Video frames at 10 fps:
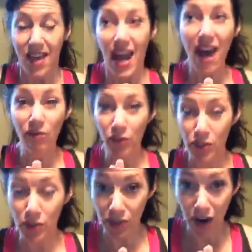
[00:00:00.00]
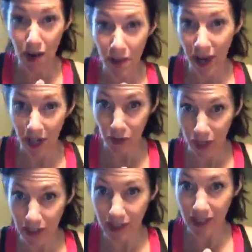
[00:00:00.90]
have reduced
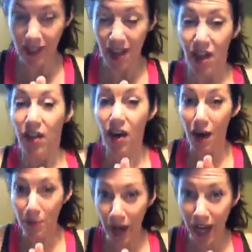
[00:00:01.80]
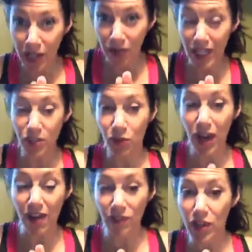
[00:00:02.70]
carbohydrates. Carbohydrates, for
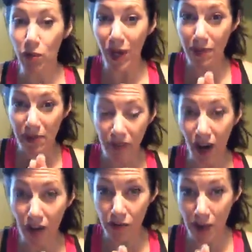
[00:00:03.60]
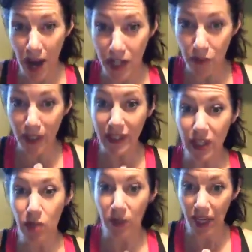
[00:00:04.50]
every gram of carbohydrate
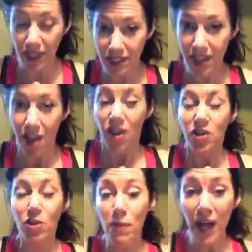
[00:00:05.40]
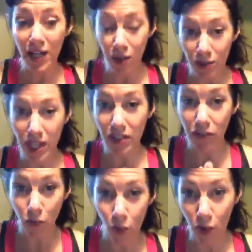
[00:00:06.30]
that you eat, your body holds on to
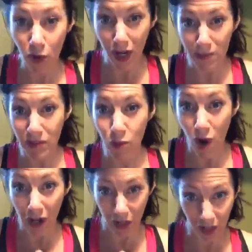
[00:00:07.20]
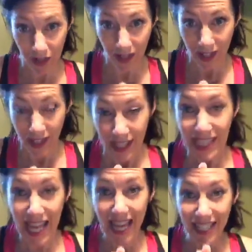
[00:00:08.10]
4 grams of water.
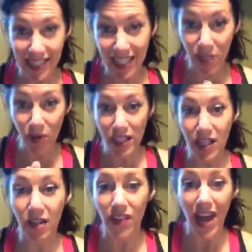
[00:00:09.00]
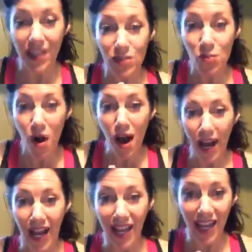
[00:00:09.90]
That is key right there. That is
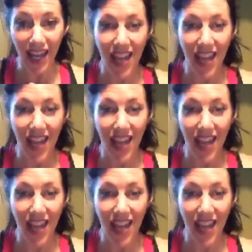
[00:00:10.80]
why